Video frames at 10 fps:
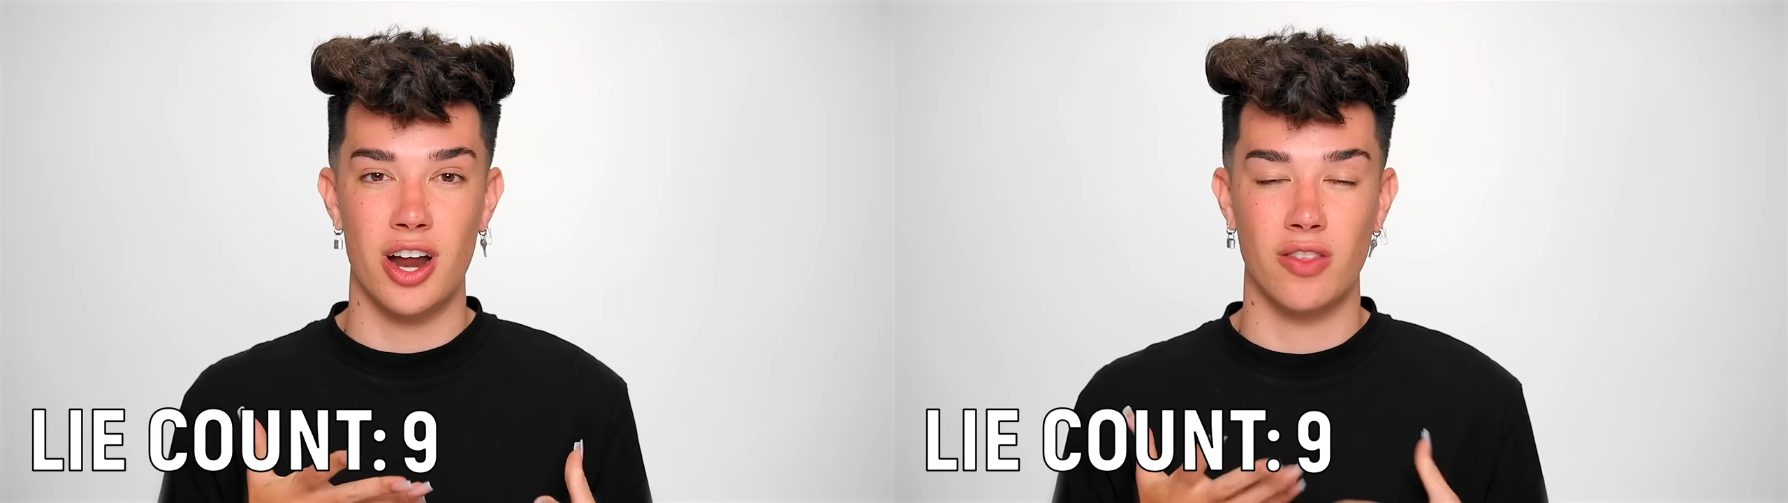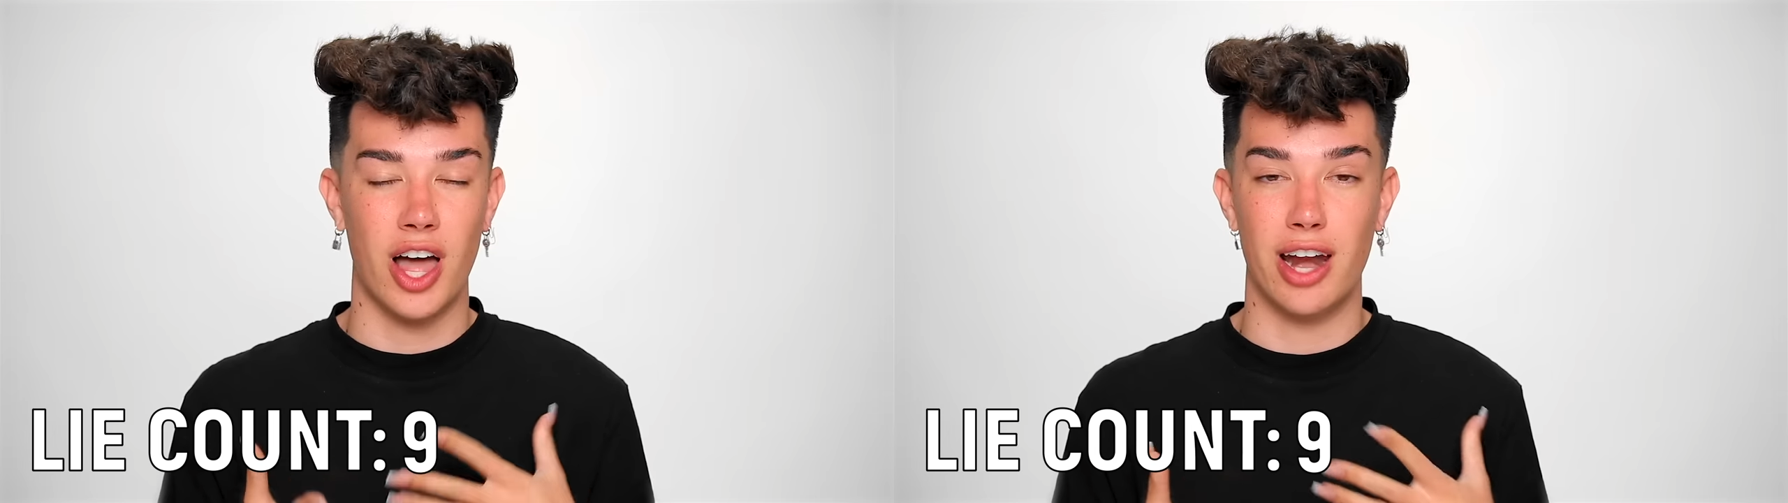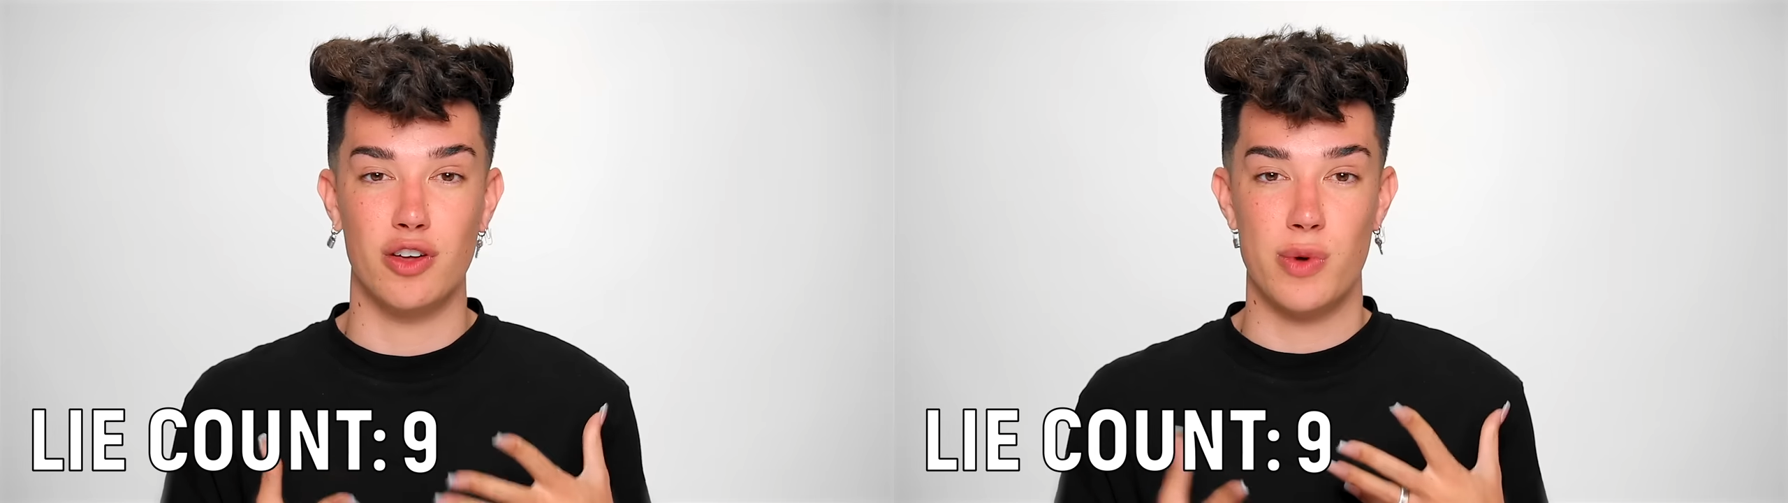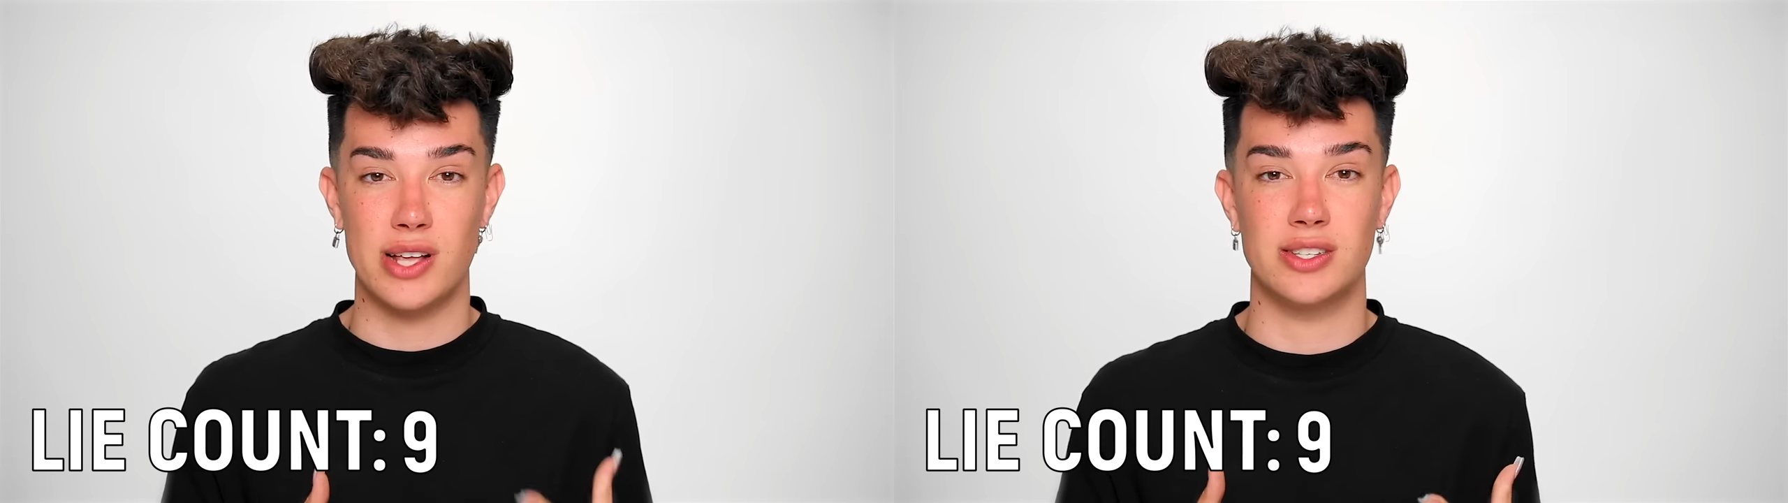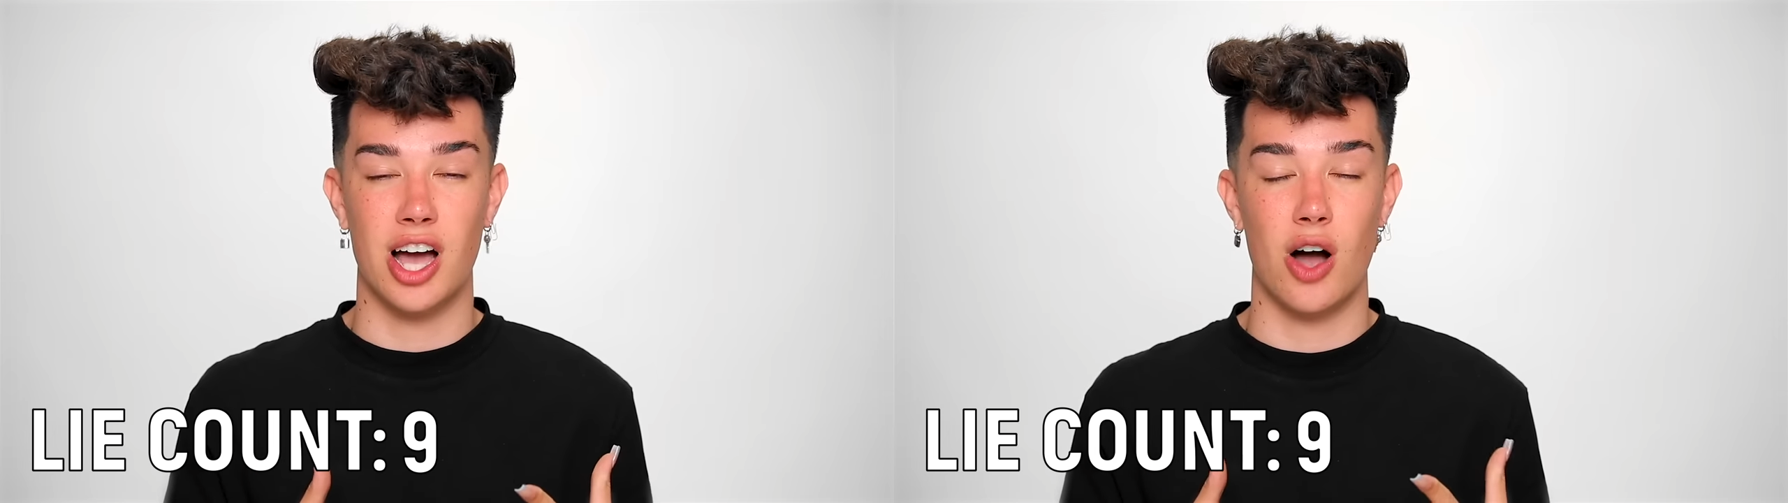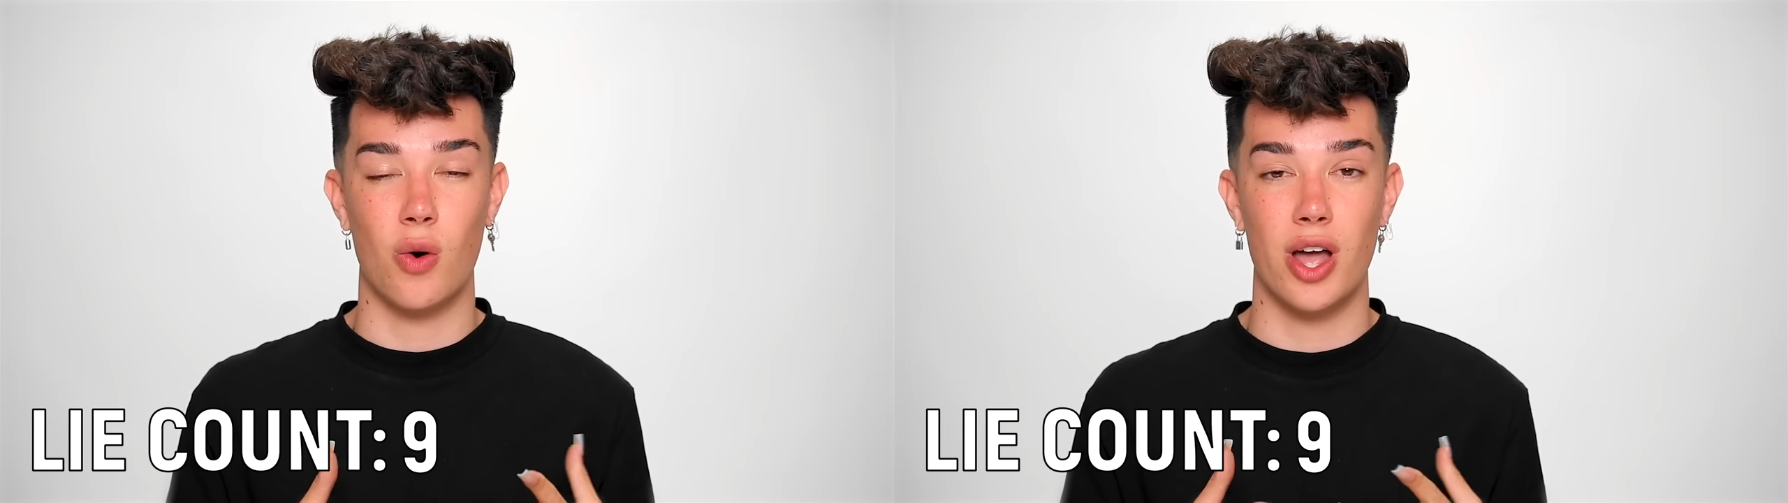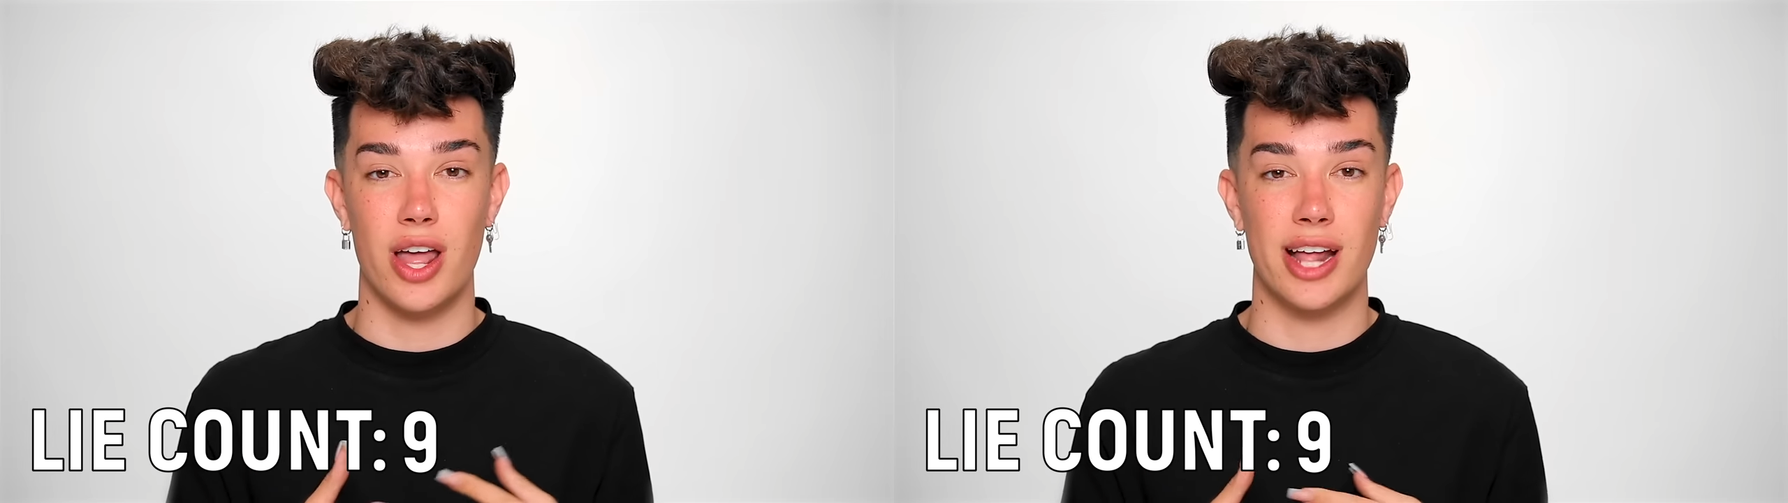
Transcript: online a few weeks ago,